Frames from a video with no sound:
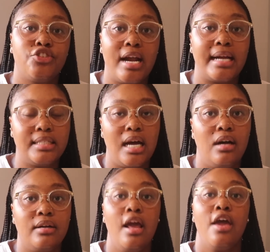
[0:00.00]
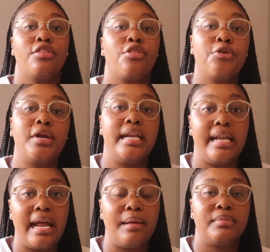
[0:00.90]
to track down the three
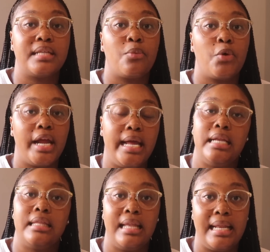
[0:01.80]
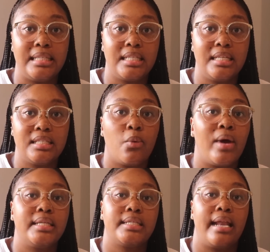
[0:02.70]
names that were in the letters, the
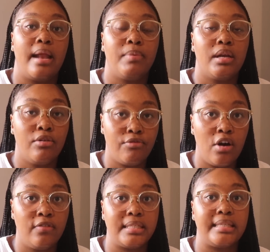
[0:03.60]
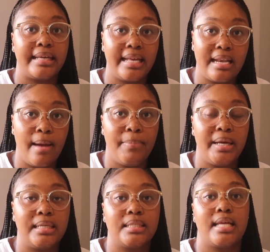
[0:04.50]
ones that had been involved in the
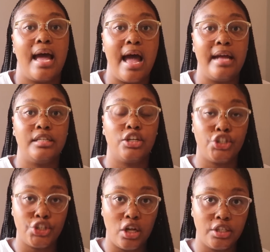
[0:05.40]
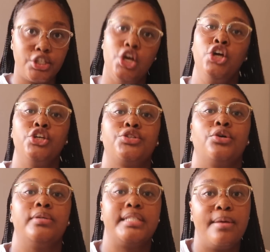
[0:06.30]
kidnappings and assaults.
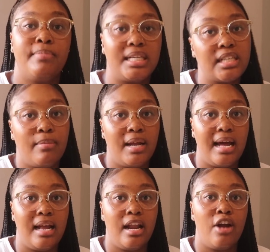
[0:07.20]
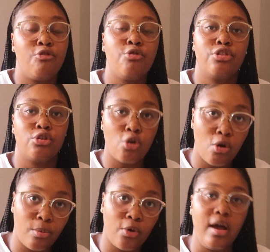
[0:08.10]
So Temba Shabalala, Ruth
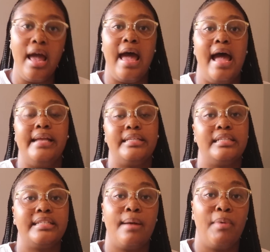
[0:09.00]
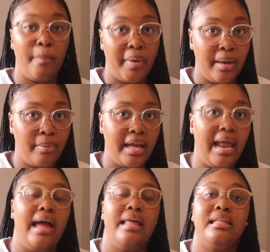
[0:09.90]
Ngobo, and Ndaba
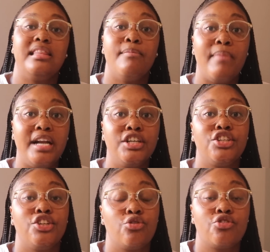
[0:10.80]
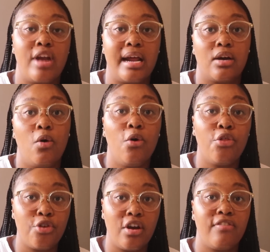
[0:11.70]
Bebe, and then they managed to track
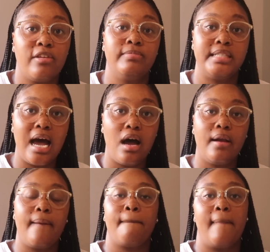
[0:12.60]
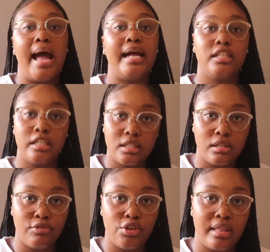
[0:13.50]
all three of them down and
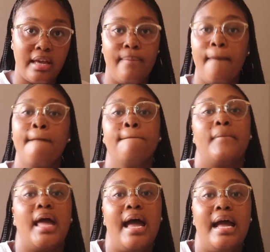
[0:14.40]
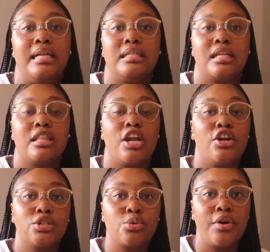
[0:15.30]
interview them, and
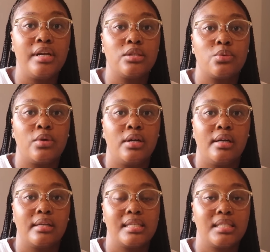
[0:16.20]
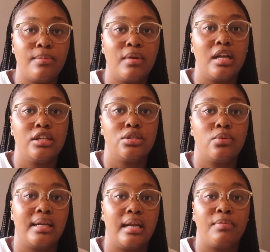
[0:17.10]
their stories were similar to
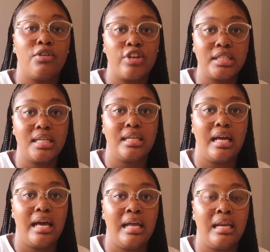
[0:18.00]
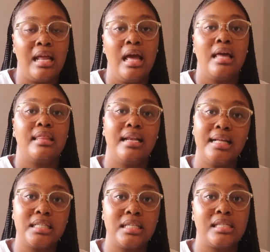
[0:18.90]
what had been written in the
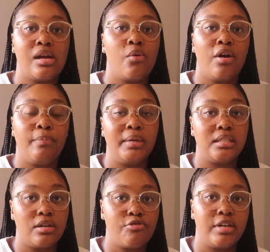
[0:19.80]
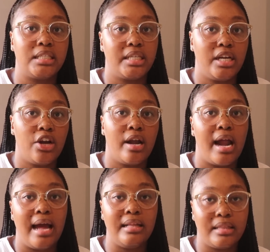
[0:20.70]
letters. They were a bit different here
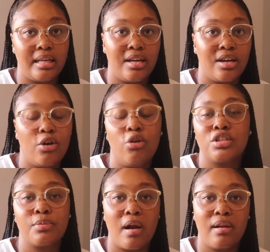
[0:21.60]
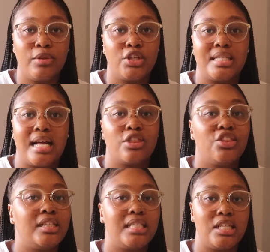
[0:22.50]
and there, also probably because like
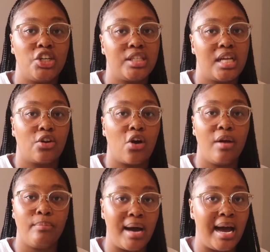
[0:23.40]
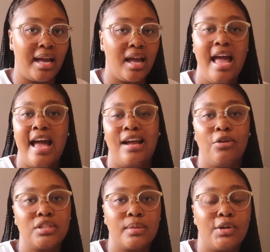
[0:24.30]
thirteen years had gone by, and
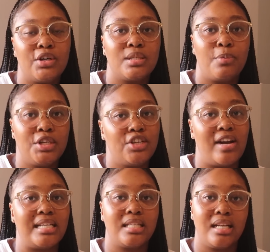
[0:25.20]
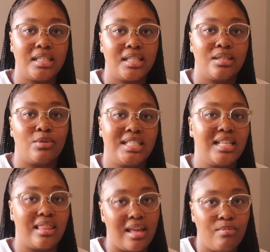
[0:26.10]
also because the person writing the letters
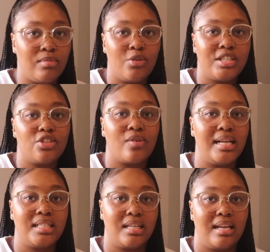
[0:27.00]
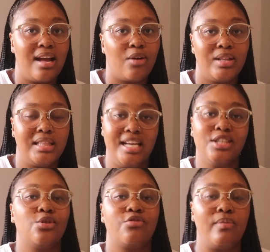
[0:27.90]
wasn't them. They were just writing like what they
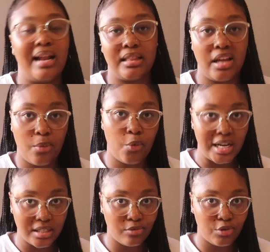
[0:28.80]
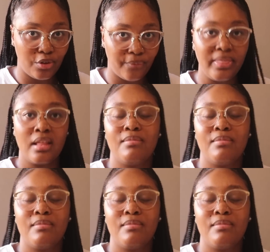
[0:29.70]
saw from like their point of view.